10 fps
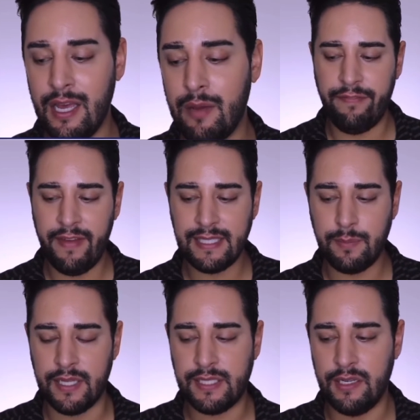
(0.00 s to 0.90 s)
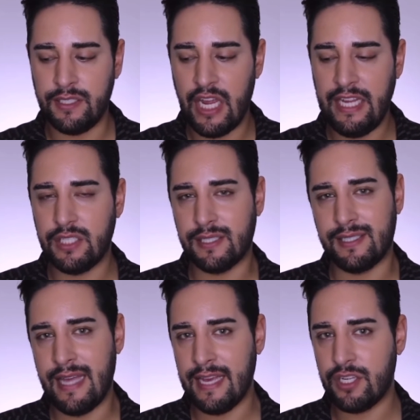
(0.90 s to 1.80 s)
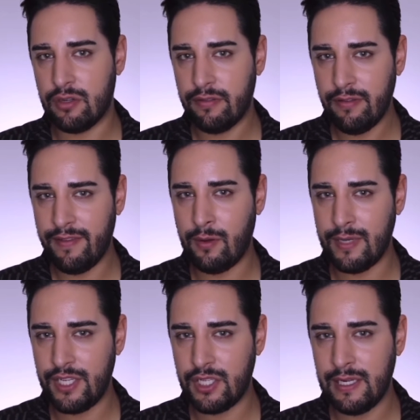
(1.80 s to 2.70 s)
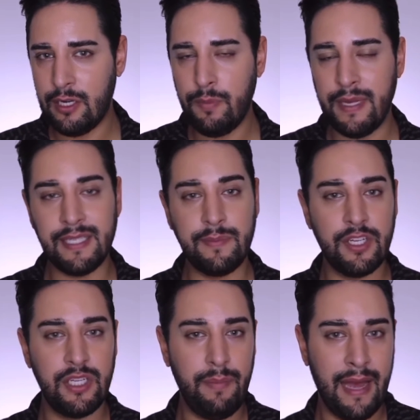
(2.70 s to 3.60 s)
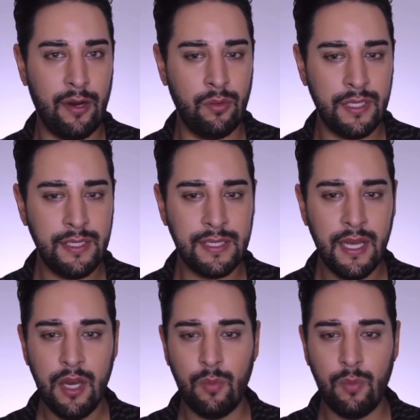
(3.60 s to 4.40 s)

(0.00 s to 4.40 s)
The Fix Plus kind of changes the texture of your foundation a little bit, especially powders,